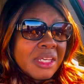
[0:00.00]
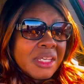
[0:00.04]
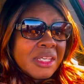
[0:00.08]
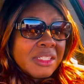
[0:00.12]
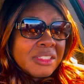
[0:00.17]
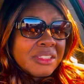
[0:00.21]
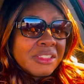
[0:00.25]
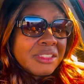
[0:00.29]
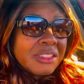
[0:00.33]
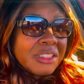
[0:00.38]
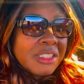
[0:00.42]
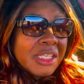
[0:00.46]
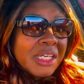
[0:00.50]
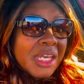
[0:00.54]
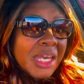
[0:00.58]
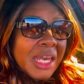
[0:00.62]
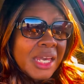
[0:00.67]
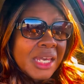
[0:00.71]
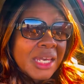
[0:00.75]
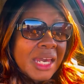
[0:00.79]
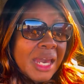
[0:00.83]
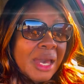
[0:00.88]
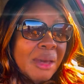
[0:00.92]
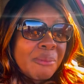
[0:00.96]
she
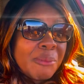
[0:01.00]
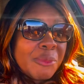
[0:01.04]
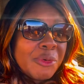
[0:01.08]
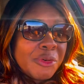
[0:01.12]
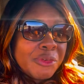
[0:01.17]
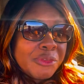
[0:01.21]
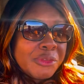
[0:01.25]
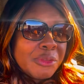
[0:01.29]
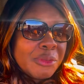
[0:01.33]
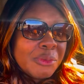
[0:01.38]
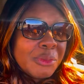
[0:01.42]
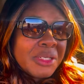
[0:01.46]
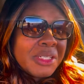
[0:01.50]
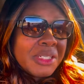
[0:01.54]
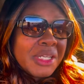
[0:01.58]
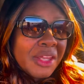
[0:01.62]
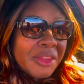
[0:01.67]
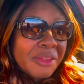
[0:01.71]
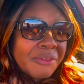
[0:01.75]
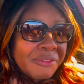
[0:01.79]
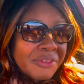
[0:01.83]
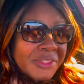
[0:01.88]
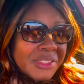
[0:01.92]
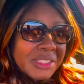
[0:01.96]
had got moved to
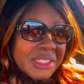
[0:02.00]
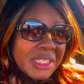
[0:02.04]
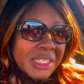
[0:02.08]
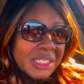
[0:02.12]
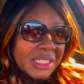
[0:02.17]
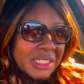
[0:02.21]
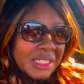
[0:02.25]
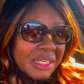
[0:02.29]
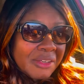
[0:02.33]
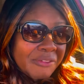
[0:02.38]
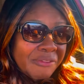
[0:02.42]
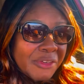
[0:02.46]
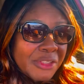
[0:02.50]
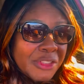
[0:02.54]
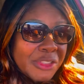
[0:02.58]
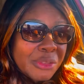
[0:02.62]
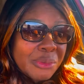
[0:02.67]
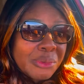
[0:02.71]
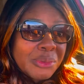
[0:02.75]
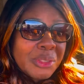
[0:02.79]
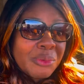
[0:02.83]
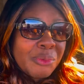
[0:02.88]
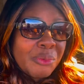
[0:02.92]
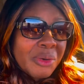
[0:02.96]
another facility. At first she
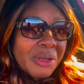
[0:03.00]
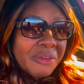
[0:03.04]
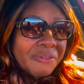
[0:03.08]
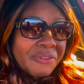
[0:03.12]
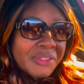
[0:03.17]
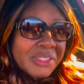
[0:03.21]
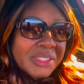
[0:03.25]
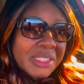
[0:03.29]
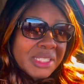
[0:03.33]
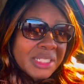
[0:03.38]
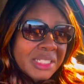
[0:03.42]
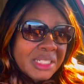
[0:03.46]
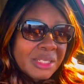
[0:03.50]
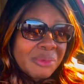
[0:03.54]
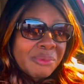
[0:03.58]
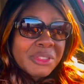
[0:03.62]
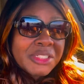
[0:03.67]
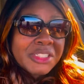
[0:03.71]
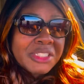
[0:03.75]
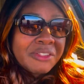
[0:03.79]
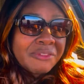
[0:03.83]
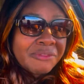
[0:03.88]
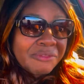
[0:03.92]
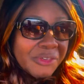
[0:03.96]
was in one facility when
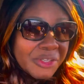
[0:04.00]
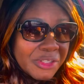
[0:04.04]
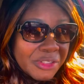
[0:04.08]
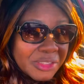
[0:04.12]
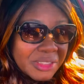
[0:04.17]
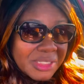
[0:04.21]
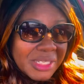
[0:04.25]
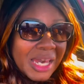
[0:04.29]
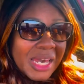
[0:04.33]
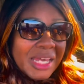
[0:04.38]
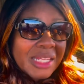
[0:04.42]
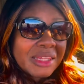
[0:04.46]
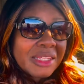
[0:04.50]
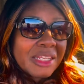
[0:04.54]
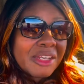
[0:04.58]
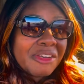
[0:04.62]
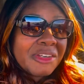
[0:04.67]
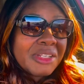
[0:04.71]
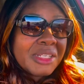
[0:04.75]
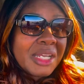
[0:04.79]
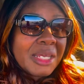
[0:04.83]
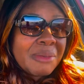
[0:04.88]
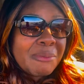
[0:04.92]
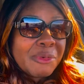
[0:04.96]
she first got there,
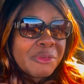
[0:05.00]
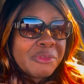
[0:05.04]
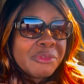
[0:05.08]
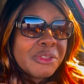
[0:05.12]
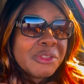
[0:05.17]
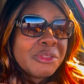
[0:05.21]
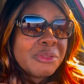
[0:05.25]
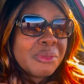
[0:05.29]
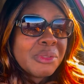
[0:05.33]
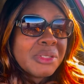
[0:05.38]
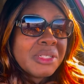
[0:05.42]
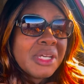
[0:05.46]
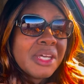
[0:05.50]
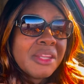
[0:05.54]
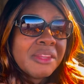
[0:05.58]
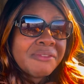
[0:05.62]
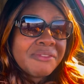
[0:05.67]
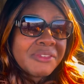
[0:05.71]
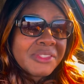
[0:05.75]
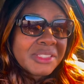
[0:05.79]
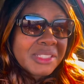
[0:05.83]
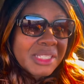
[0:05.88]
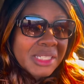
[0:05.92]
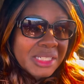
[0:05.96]
and then they moved her to another
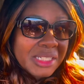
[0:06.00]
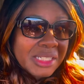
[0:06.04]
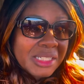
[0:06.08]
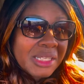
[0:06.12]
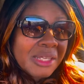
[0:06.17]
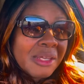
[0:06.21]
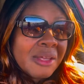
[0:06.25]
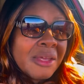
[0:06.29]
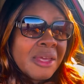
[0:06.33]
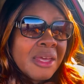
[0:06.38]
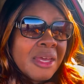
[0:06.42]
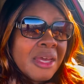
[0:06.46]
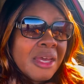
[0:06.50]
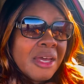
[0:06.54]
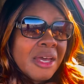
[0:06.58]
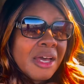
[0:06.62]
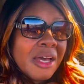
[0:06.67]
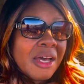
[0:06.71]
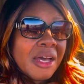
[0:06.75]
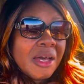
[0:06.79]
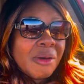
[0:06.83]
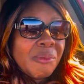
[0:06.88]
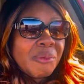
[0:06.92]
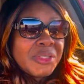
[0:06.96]
facility.
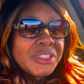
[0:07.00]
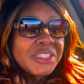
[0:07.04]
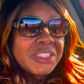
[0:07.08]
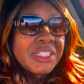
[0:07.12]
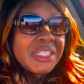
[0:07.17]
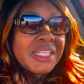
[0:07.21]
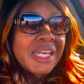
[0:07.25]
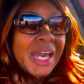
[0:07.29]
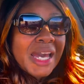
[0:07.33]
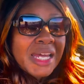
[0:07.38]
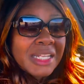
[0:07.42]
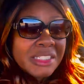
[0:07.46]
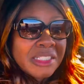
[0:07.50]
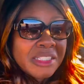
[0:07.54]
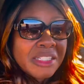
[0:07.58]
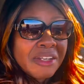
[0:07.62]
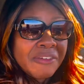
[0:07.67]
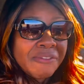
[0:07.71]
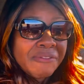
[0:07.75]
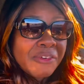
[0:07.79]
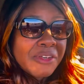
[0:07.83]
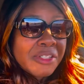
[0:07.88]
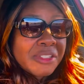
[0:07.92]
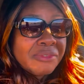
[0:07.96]
When she got to the
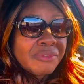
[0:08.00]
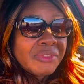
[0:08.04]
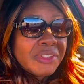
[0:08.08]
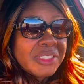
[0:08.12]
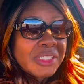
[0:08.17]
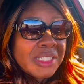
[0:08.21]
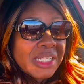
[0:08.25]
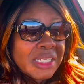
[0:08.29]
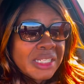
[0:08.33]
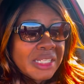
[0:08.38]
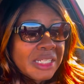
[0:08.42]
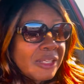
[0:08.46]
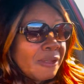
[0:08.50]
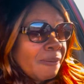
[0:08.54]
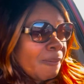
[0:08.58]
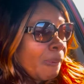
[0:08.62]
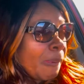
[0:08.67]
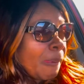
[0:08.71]
first facility,